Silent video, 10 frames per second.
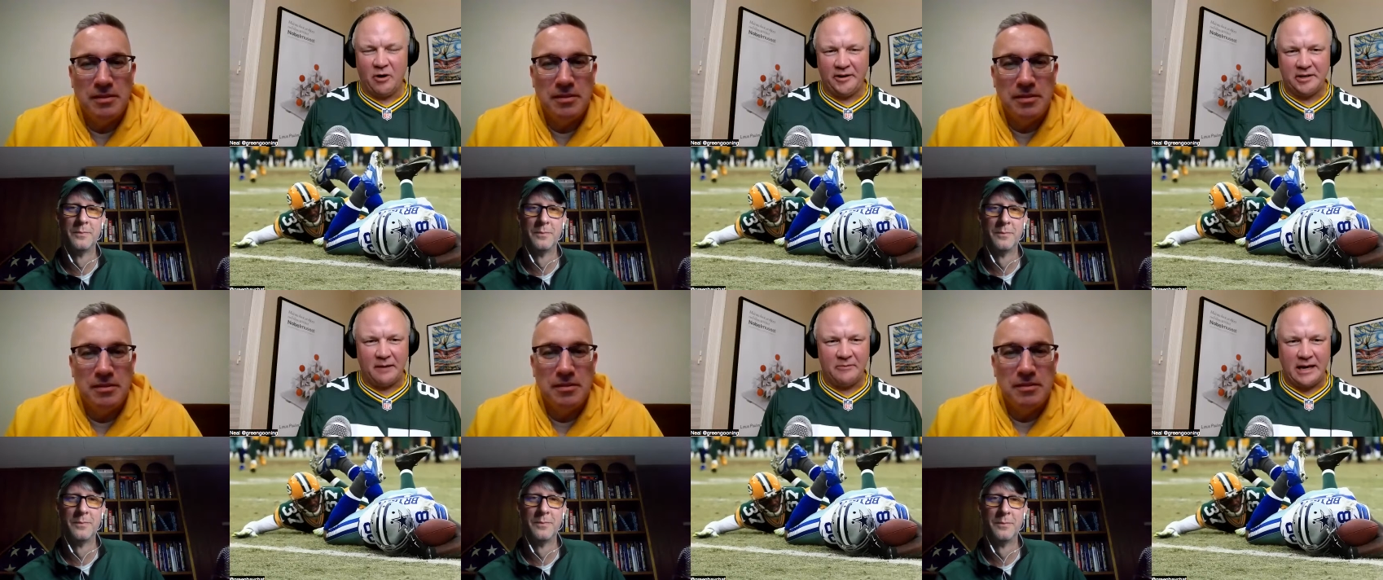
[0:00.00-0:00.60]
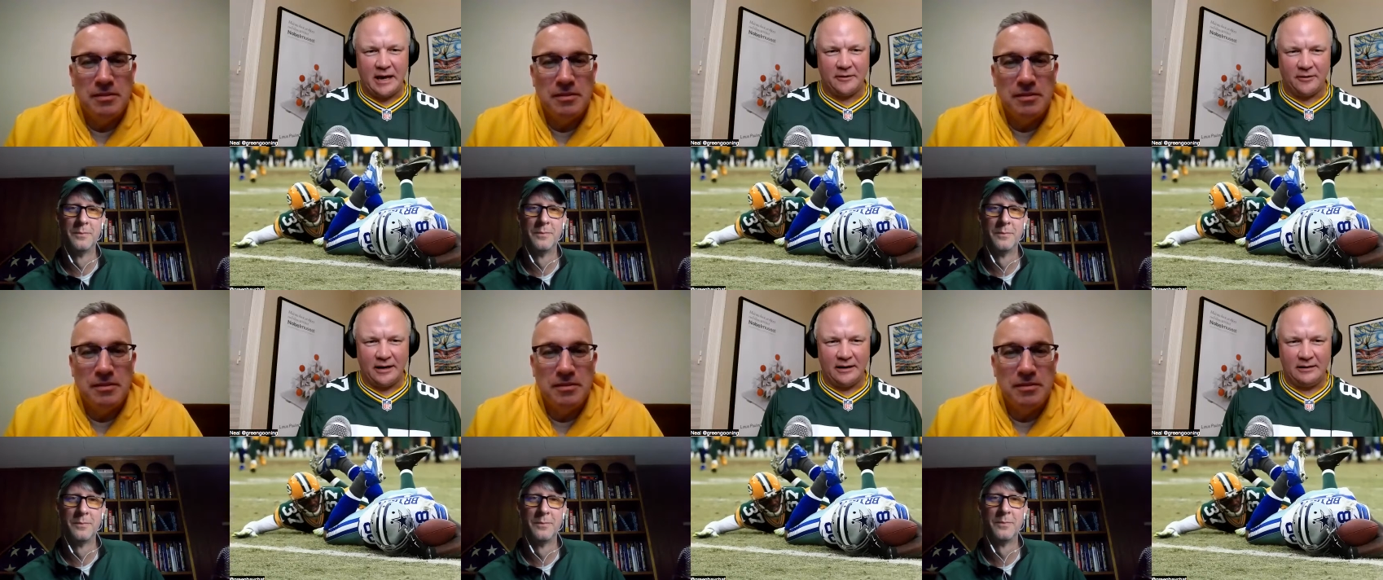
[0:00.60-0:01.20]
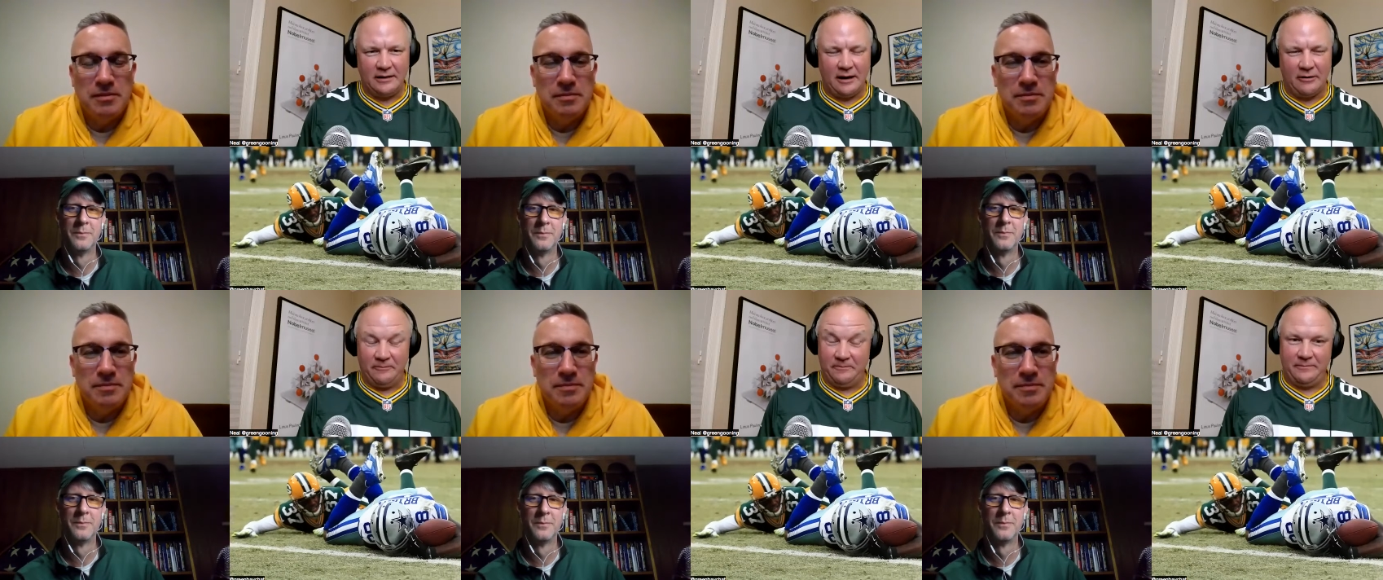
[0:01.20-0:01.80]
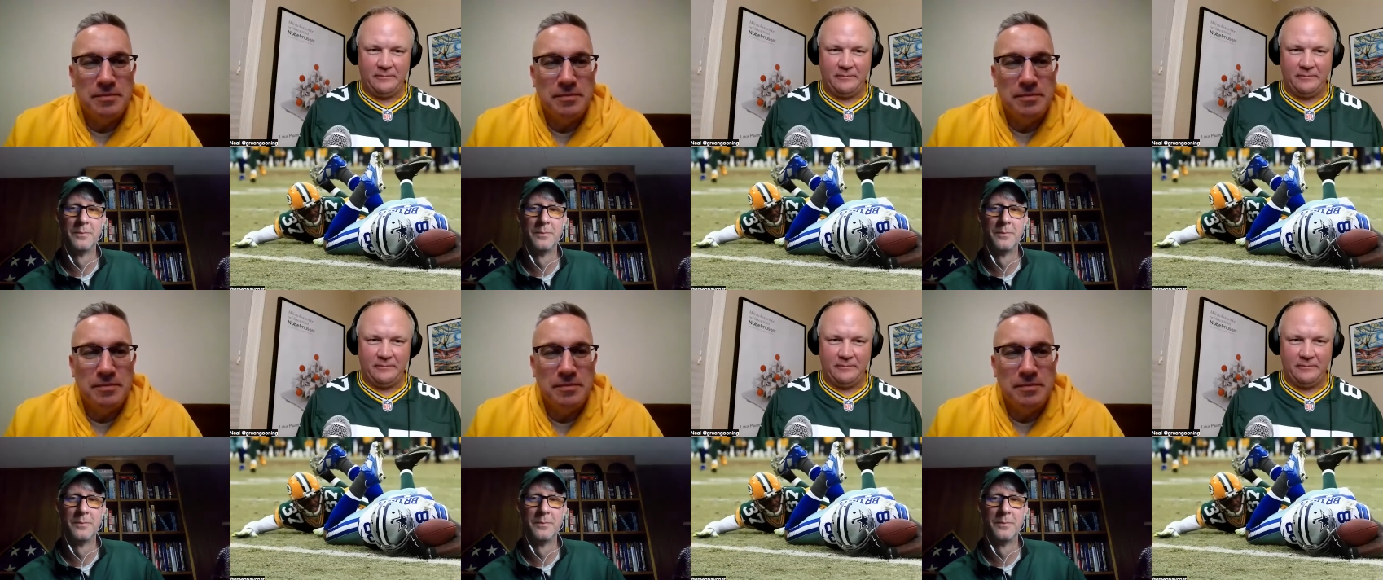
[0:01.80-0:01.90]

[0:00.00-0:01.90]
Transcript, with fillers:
Speaker 1: all to come together. And, you know,